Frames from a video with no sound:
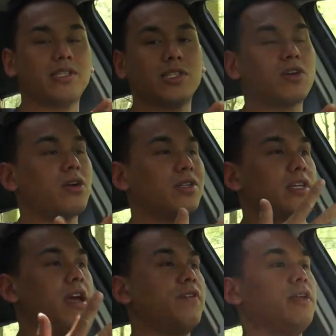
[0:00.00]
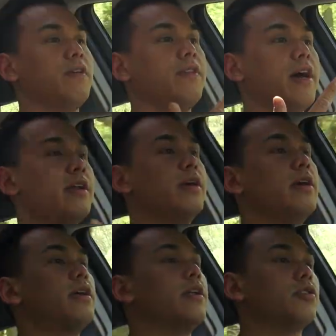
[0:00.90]
because this car doesn't have any of that,
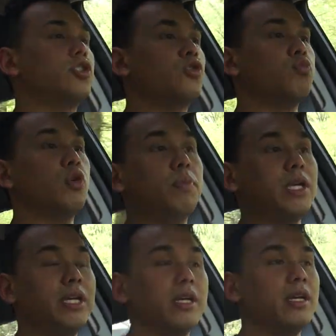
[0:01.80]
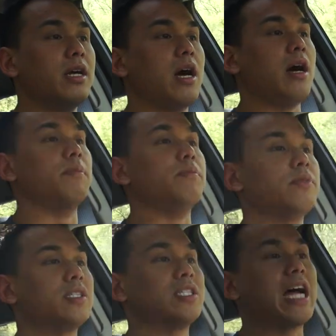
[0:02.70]
you know, swoopy, um,
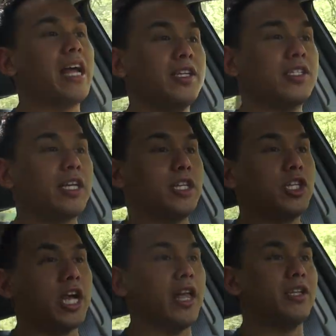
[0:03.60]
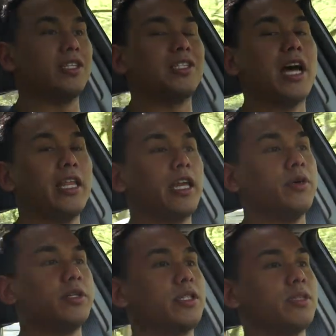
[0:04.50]
stylistically challenged design
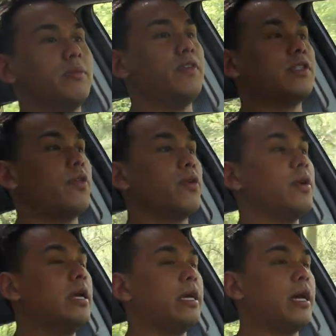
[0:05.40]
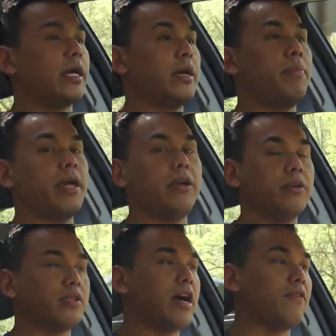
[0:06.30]
language that some of its other uh,
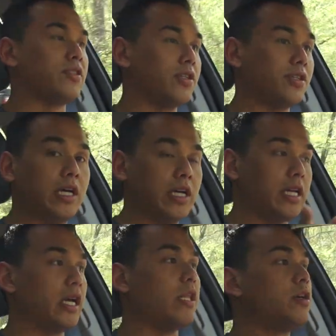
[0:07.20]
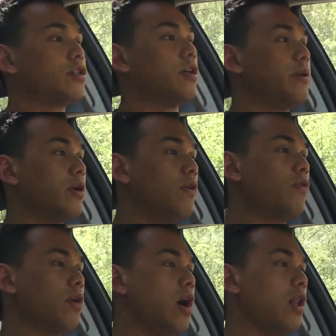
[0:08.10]
competitors have, such as the Hyundai Elantra. But
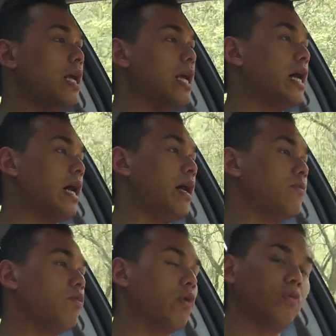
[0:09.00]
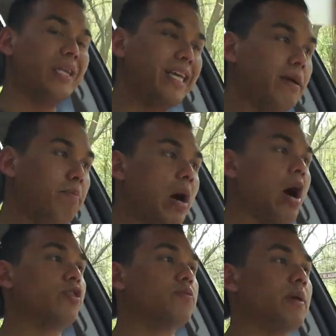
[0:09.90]
overall, um, what really
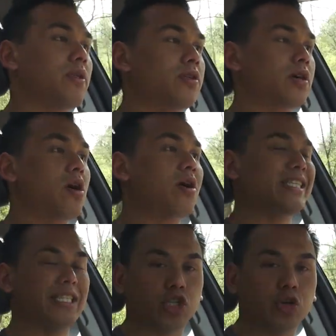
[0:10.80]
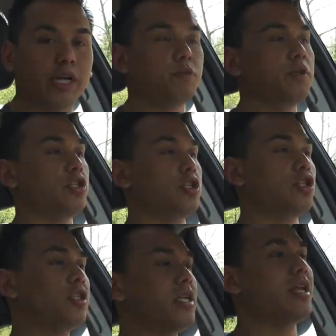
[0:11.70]
bothers me about this car is the transmission.
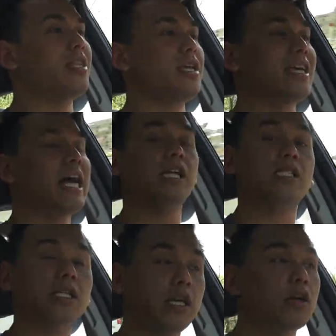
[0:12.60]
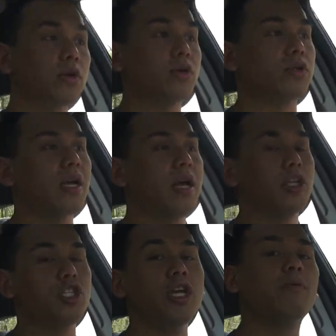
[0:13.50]
Just like the gasoline Cruze,
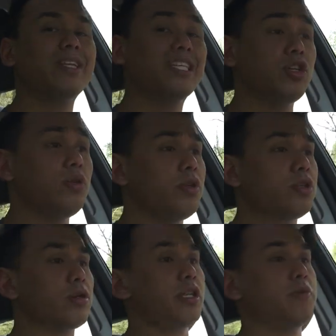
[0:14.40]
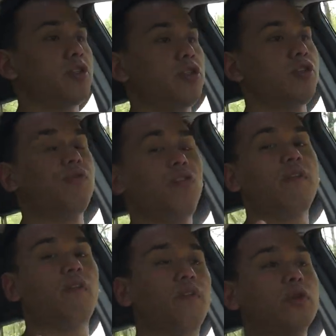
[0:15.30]
G M really tuned this transmission to
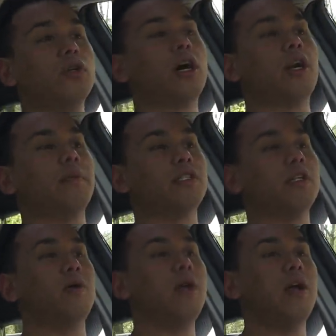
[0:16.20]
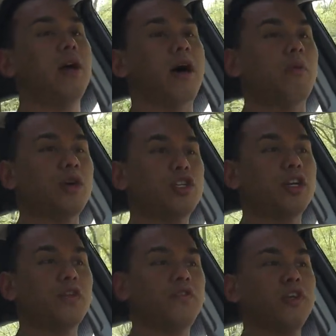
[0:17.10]
favor fuel economy. So uh, what you're
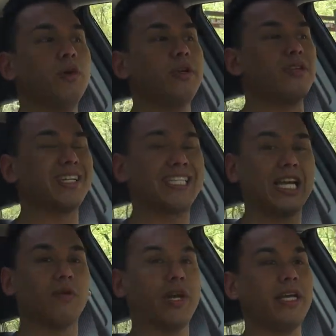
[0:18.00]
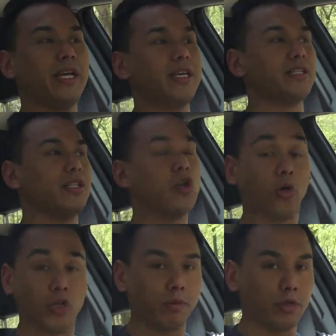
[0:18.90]
going to feel when you're accelerating is
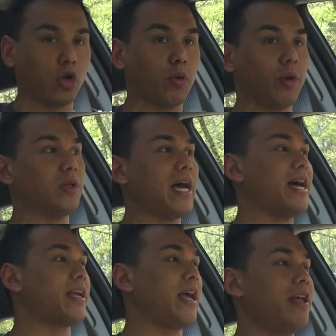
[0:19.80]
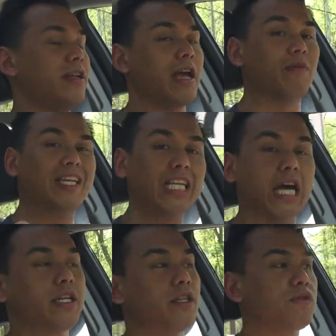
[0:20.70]
noticeable turbo lag and a
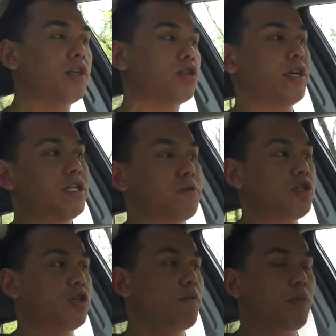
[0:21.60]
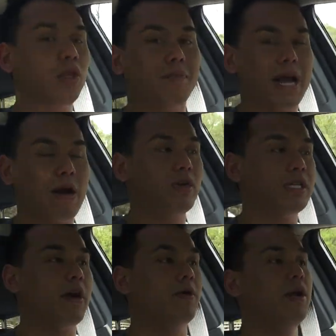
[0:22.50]
reluctance for the transmission to put the power
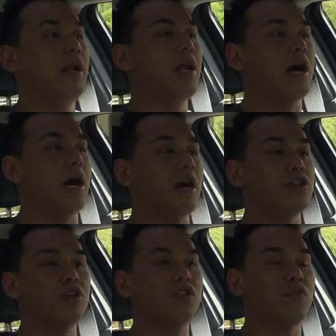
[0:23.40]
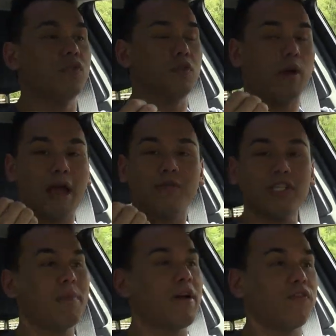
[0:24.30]
down. Uh, and you just, every
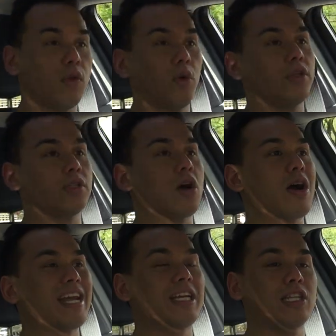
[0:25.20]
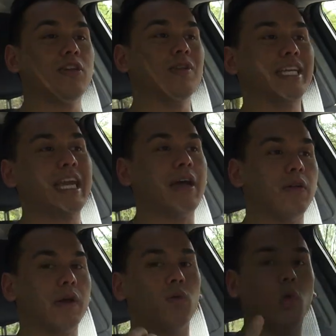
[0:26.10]
time I floored this car, I could literally
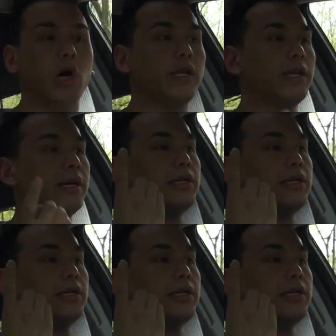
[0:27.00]
count like one,